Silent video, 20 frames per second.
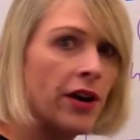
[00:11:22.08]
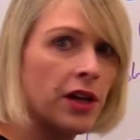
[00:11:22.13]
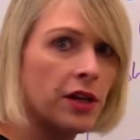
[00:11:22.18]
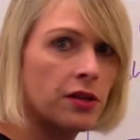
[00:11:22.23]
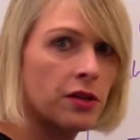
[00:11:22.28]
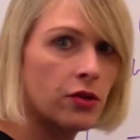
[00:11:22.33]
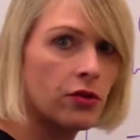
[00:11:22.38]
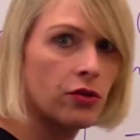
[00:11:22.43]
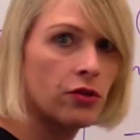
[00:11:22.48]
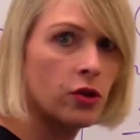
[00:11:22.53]
in
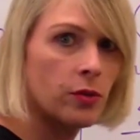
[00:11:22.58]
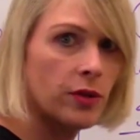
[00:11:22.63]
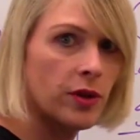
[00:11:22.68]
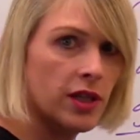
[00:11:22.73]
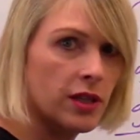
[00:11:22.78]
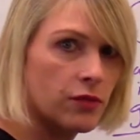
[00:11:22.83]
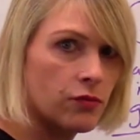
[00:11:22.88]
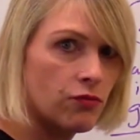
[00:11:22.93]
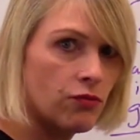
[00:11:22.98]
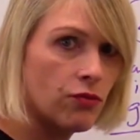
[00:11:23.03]
the group
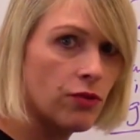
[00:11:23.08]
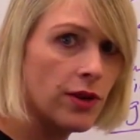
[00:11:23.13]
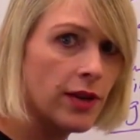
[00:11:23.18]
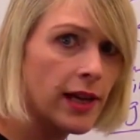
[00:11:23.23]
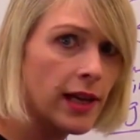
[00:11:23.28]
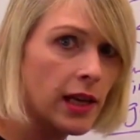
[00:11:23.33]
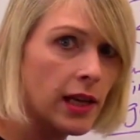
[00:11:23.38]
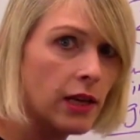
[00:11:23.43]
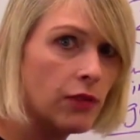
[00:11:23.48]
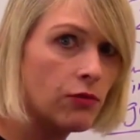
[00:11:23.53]
is
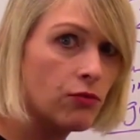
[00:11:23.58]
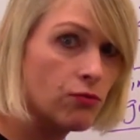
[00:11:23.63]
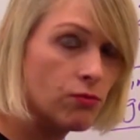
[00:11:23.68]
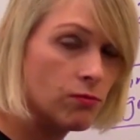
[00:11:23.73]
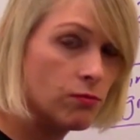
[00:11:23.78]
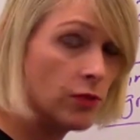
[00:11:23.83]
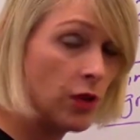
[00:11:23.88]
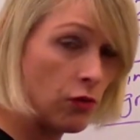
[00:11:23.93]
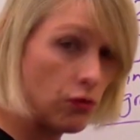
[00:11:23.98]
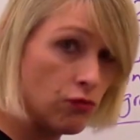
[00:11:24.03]
really,
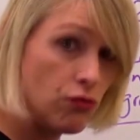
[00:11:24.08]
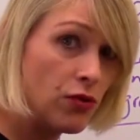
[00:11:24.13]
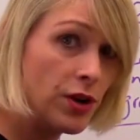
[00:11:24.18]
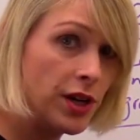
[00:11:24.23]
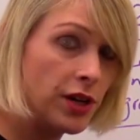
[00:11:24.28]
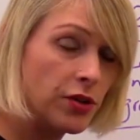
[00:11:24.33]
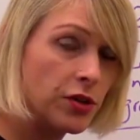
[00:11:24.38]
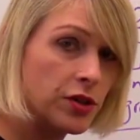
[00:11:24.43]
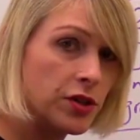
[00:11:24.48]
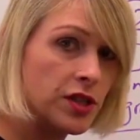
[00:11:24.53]

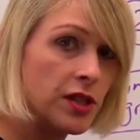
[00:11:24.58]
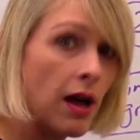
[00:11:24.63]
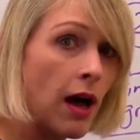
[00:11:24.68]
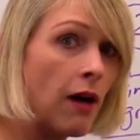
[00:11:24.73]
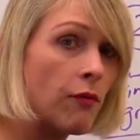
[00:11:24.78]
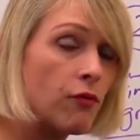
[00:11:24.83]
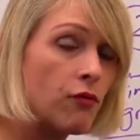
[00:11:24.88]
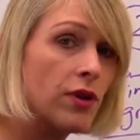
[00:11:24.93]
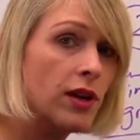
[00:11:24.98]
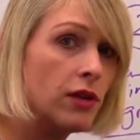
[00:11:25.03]
really good
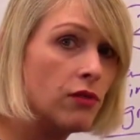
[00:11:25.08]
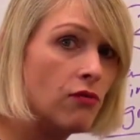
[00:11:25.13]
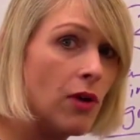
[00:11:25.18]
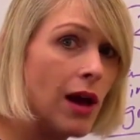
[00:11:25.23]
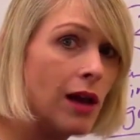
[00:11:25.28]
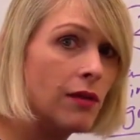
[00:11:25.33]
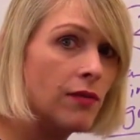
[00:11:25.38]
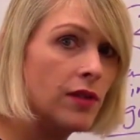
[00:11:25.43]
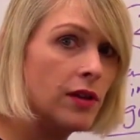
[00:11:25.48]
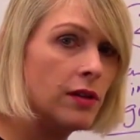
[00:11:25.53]
stuff, really
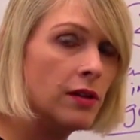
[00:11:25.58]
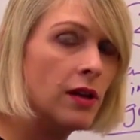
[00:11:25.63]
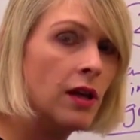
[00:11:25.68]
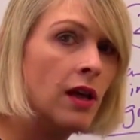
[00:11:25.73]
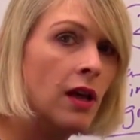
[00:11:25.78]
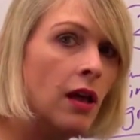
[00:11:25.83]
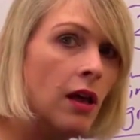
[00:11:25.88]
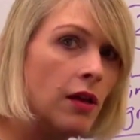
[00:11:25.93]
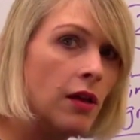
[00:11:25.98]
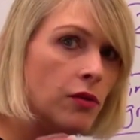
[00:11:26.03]
relevant,
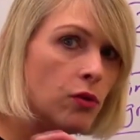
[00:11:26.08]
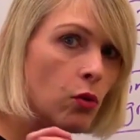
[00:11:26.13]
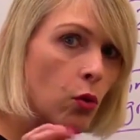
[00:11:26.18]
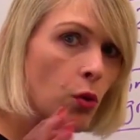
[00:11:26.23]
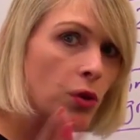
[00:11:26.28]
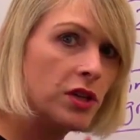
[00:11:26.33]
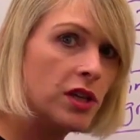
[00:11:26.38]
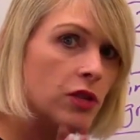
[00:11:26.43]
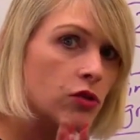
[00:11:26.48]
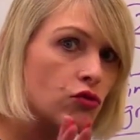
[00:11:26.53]
your
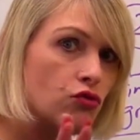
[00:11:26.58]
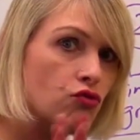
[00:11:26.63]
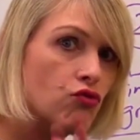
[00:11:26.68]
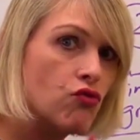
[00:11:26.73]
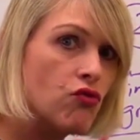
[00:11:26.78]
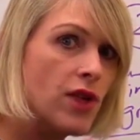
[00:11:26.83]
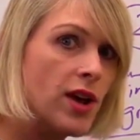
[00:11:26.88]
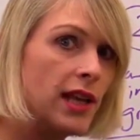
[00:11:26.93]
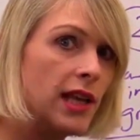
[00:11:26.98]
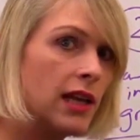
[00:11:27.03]
audience
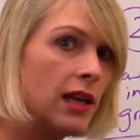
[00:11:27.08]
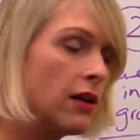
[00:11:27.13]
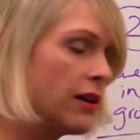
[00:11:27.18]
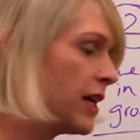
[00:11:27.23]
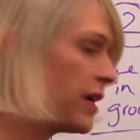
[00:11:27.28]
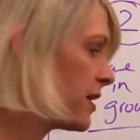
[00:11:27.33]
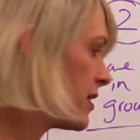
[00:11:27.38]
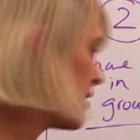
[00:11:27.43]
really likes